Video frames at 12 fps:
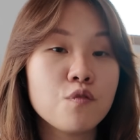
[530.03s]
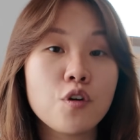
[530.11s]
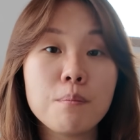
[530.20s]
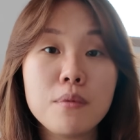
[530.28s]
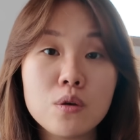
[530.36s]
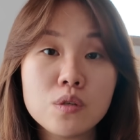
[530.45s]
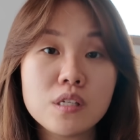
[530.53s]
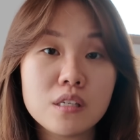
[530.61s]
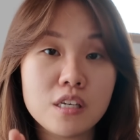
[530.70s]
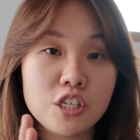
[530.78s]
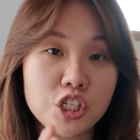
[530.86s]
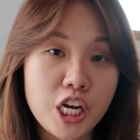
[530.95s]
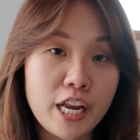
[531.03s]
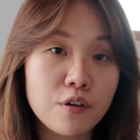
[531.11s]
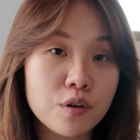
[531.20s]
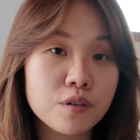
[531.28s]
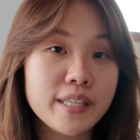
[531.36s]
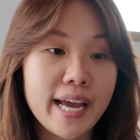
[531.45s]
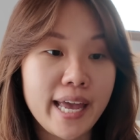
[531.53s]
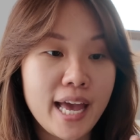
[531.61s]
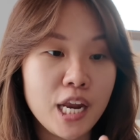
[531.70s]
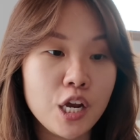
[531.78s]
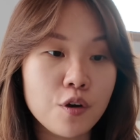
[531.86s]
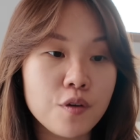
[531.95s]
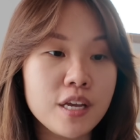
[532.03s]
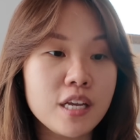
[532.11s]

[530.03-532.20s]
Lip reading: For meals in general, that category